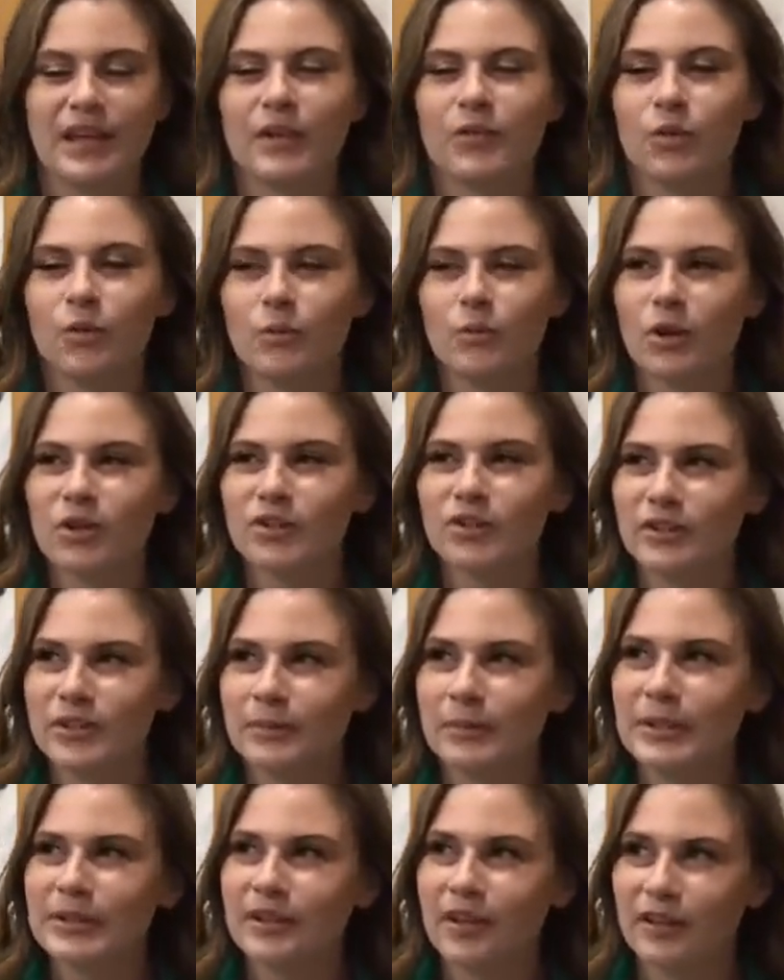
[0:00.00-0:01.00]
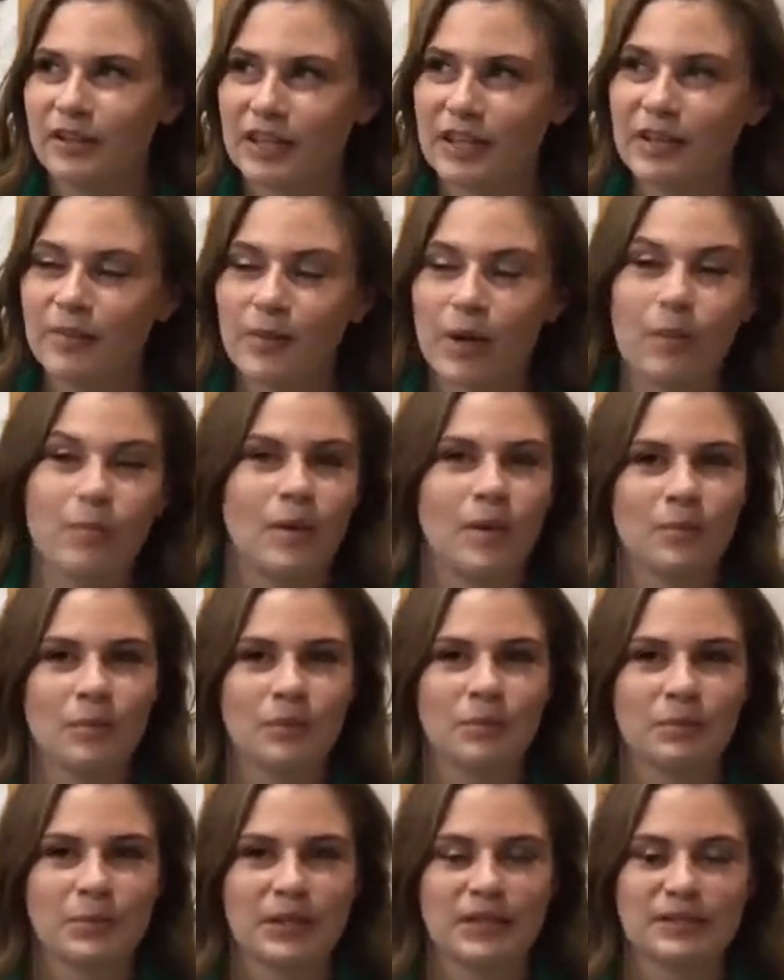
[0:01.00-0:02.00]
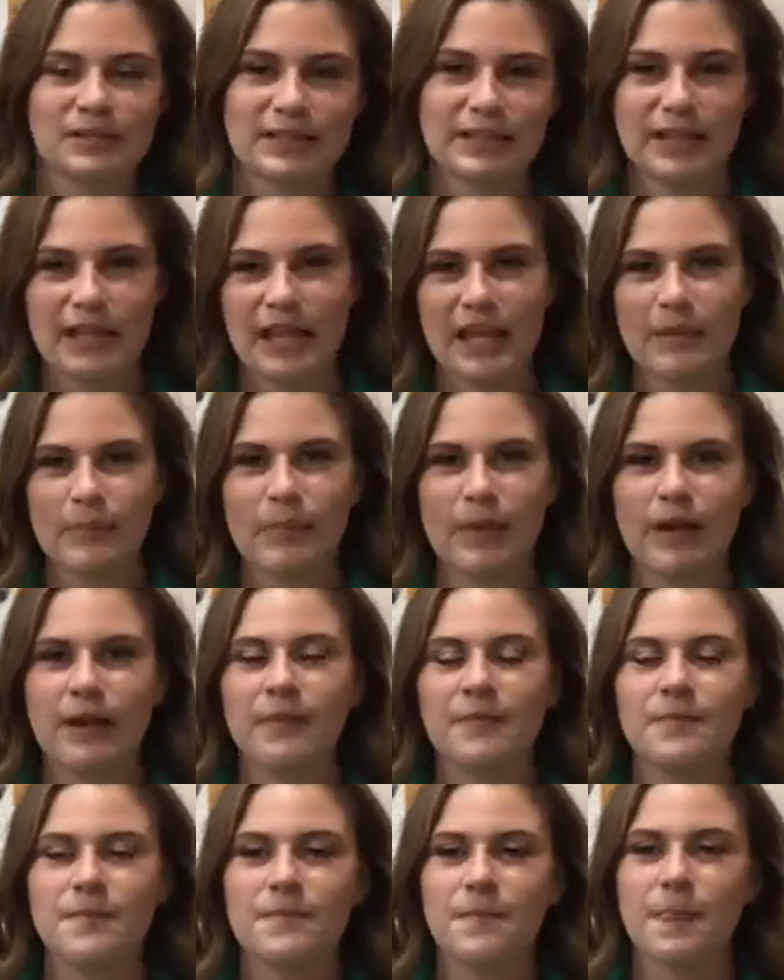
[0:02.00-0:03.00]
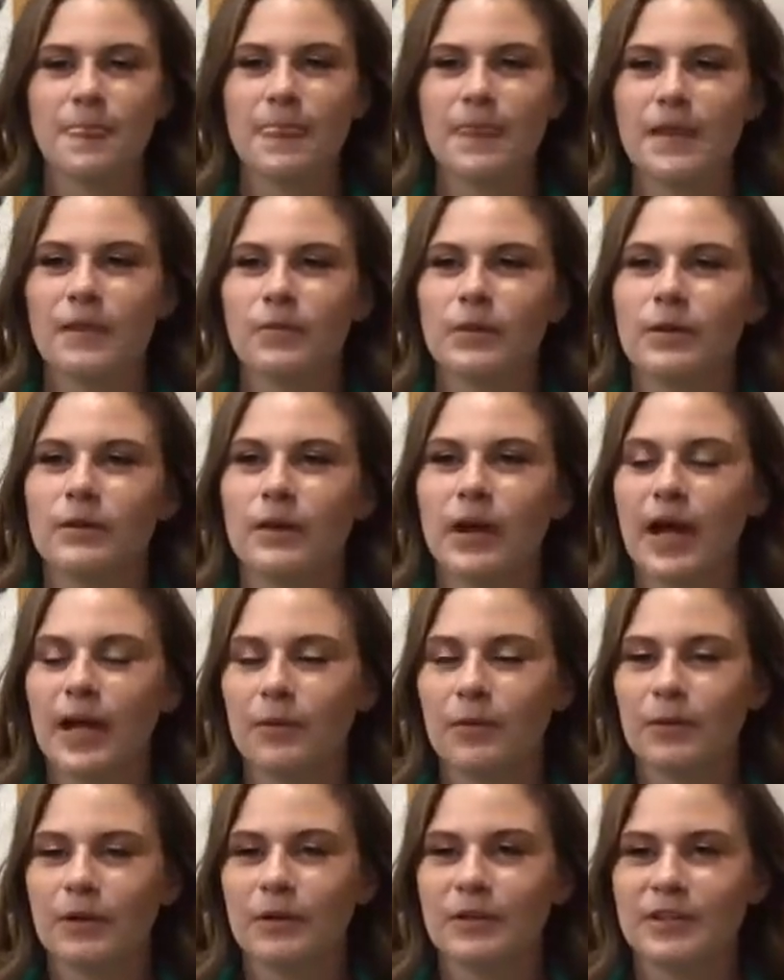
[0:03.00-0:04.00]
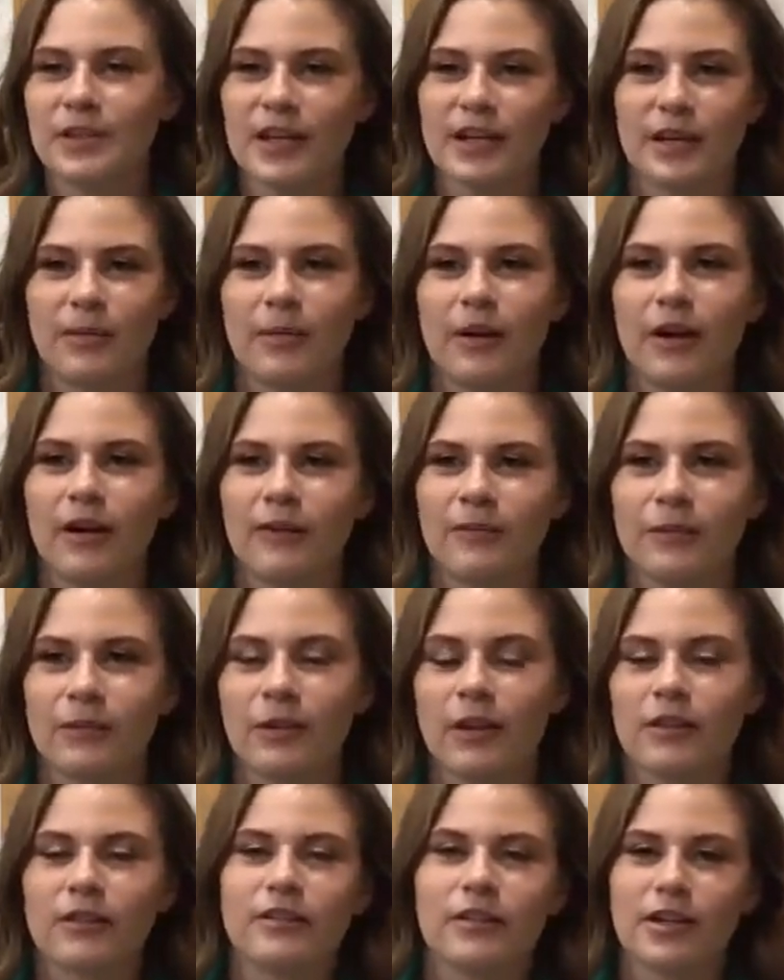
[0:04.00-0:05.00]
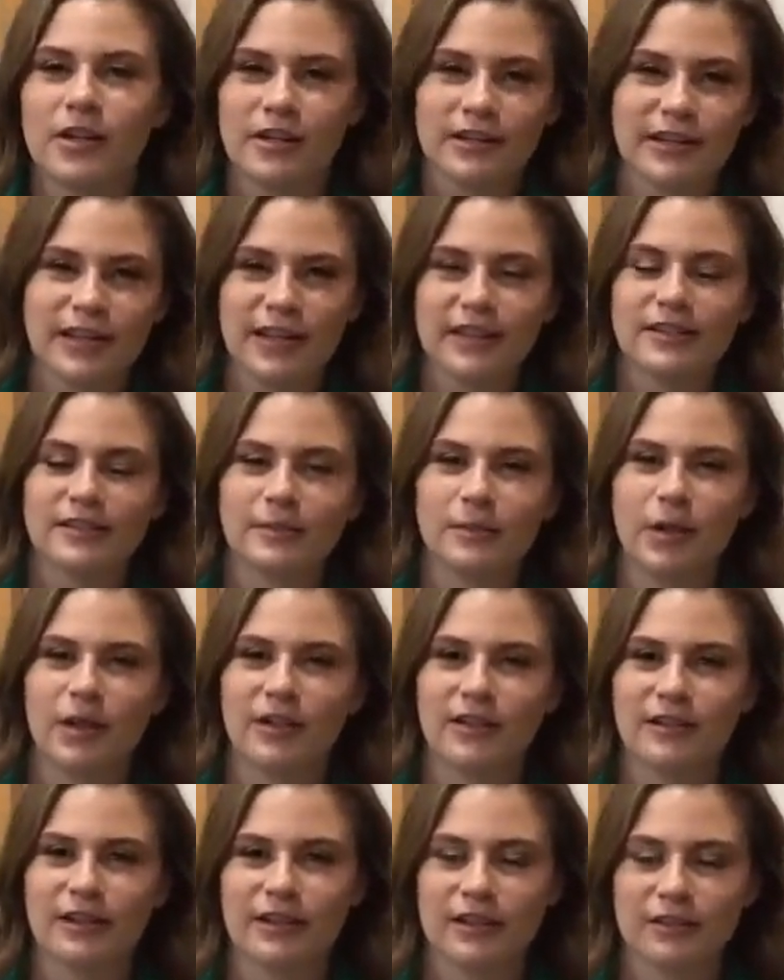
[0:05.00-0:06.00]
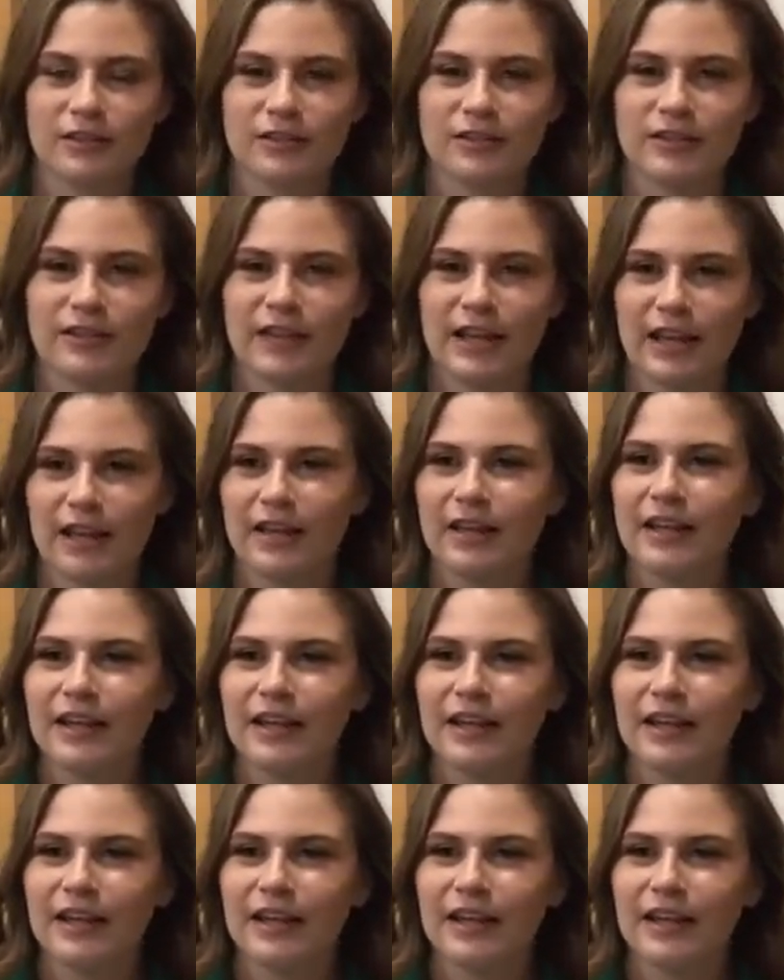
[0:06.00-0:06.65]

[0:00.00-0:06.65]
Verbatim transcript: We'll mostly be talking about bumblebees today, but we, I will talk about a few other kinds of pollinators today.